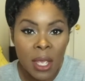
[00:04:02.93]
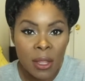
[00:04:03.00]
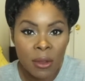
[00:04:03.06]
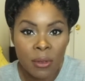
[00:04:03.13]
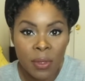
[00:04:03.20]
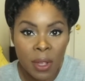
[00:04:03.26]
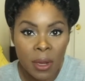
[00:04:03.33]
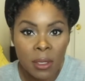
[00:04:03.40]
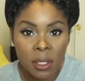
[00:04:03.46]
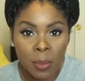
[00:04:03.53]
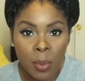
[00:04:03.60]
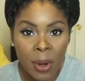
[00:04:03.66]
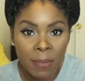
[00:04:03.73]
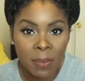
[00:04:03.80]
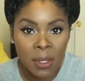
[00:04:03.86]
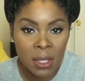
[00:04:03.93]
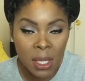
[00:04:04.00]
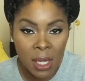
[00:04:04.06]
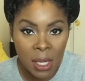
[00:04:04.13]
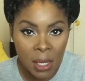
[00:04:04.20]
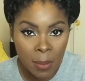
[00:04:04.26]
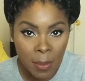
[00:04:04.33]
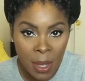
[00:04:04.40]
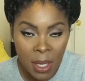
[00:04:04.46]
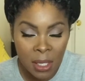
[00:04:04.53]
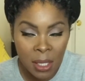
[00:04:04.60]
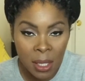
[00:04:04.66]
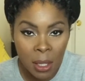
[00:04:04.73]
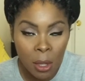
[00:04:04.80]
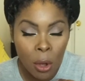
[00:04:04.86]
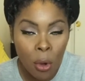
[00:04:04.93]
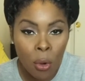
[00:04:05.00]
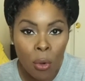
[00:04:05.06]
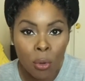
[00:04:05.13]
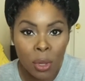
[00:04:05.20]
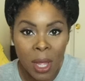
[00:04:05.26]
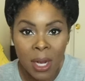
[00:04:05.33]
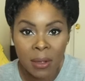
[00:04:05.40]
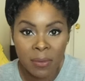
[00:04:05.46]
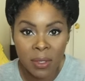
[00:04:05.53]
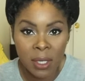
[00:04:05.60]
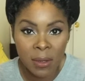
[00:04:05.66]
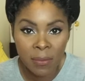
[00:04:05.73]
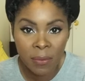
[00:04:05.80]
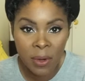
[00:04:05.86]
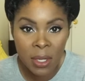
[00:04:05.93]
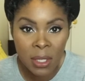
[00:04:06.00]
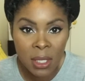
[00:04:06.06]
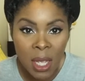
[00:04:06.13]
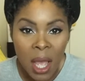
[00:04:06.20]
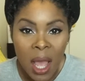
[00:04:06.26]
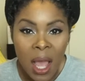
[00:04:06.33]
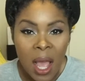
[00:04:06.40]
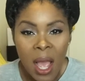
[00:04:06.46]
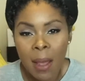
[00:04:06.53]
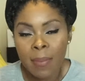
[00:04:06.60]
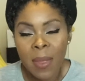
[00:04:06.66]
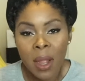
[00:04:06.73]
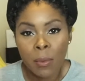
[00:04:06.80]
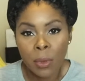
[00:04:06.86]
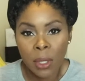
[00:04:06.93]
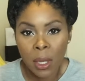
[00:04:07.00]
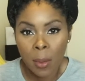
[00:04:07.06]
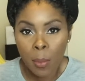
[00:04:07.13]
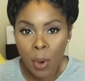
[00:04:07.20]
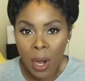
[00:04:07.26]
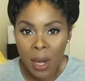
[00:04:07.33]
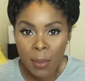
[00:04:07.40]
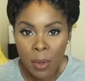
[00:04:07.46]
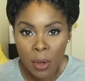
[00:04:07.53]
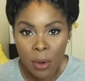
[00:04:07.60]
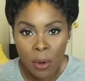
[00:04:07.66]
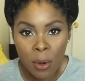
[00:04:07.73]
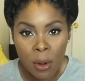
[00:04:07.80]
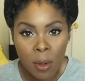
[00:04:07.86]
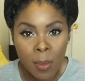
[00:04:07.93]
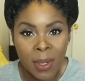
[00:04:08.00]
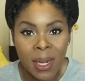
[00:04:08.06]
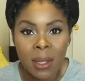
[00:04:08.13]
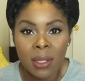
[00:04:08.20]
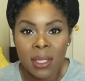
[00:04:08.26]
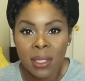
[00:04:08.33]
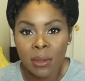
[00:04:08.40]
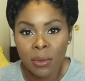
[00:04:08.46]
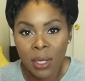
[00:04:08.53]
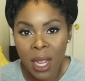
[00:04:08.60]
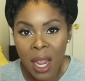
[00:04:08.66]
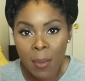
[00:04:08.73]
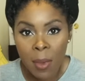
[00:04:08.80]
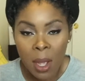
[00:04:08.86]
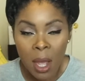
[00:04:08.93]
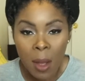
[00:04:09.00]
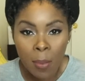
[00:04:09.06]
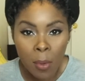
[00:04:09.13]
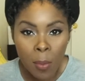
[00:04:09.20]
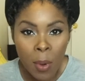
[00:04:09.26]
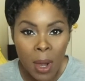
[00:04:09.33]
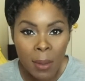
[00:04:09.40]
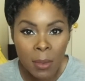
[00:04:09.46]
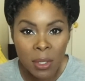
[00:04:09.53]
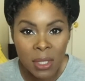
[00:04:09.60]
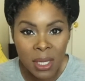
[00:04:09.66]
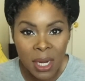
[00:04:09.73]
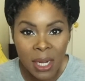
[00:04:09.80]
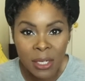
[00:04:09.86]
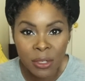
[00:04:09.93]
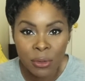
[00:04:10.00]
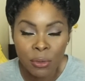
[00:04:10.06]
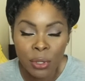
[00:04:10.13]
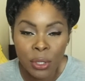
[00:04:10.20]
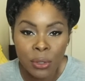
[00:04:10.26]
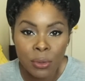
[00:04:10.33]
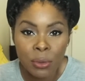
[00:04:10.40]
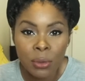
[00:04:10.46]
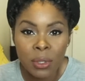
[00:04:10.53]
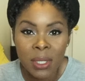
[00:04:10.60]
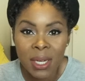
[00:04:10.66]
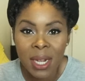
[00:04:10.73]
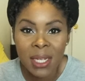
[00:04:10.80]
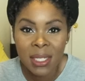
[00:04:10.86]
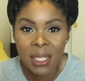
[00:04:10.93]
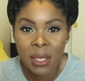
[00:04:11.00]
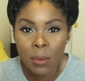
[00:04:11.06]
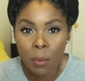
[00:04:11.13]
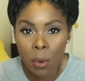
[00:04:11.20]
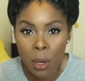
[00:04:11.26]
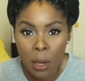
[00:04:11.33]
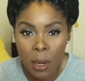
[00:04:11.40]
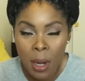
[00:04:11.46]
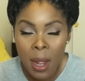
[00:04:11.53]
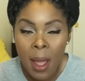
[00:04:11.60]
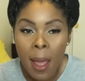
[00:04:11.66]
You're there to prep the skin. It makes a whole lot of a difference. I'm not really a primer girl, but I'll still name a couple primers that I do use that I see work.